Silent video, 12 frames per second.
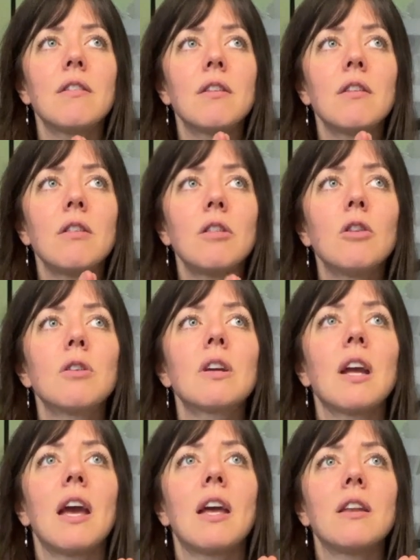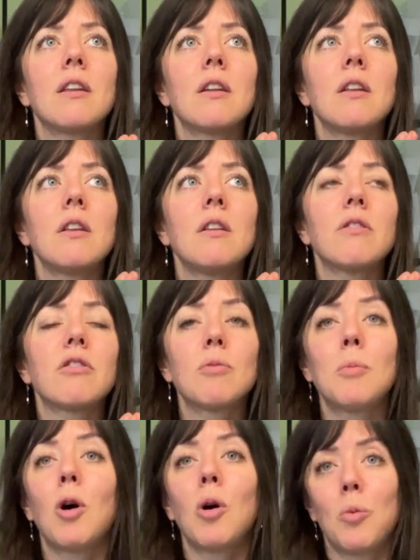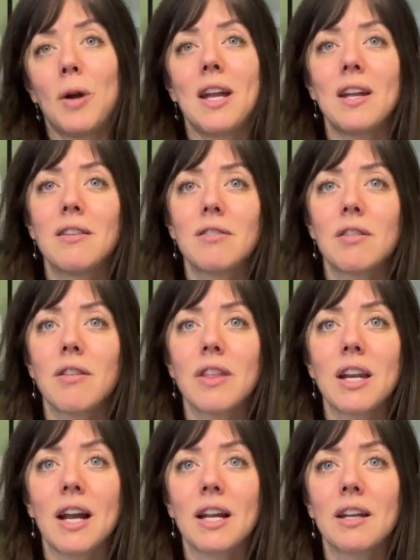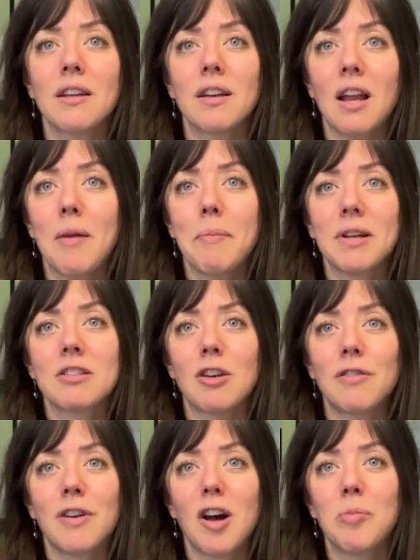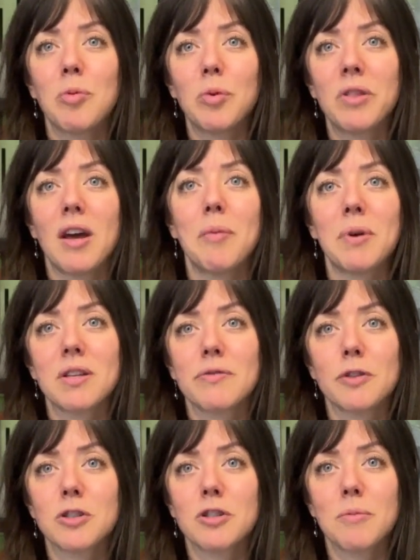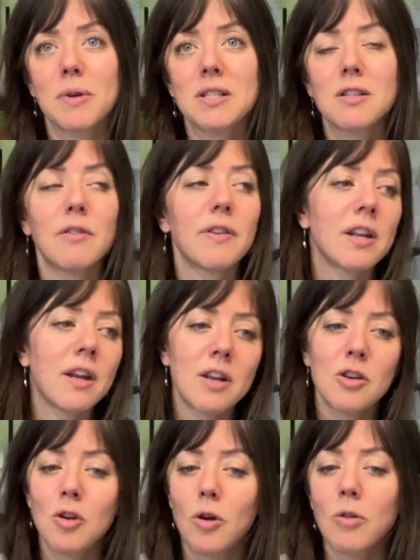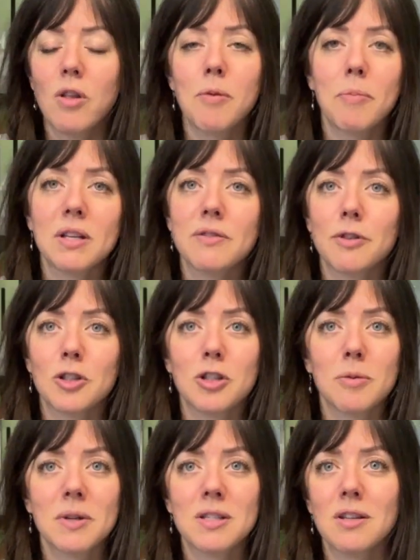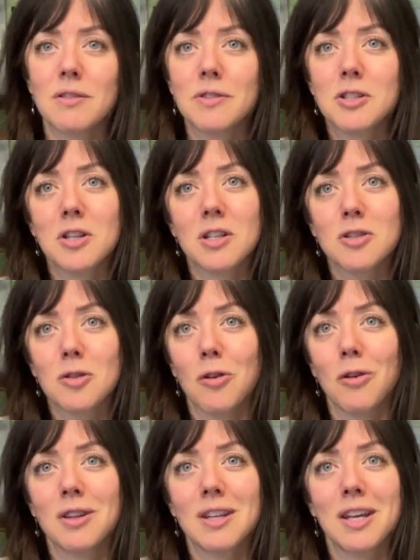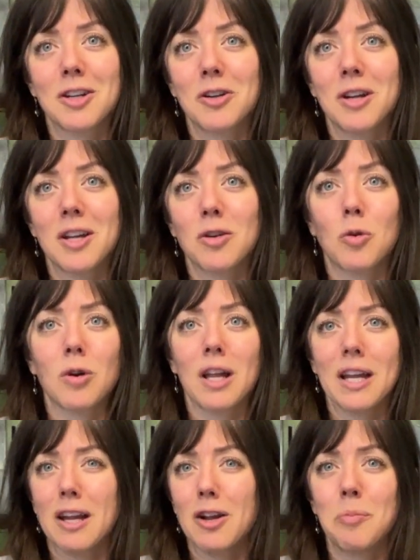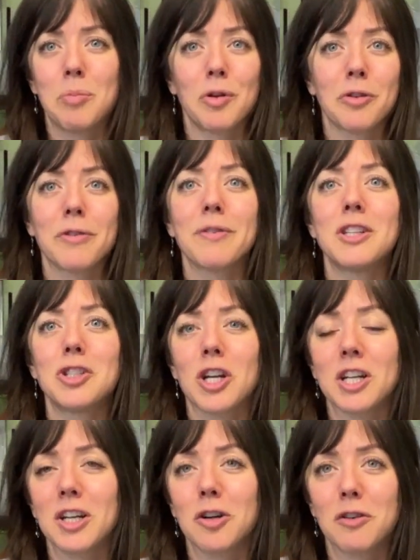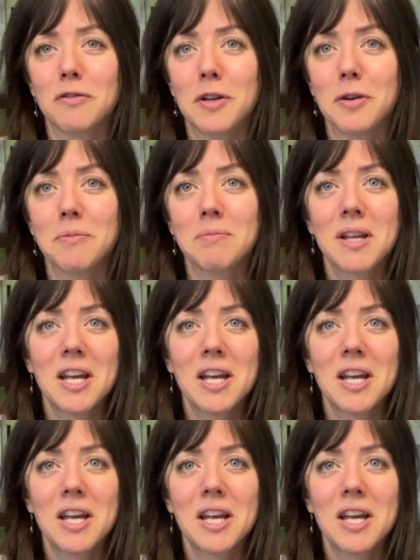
look at small ways that I can line myself up with that best version of myself. And I know that the best version of myself is not scrolling the internet or like compulsively checking her phone.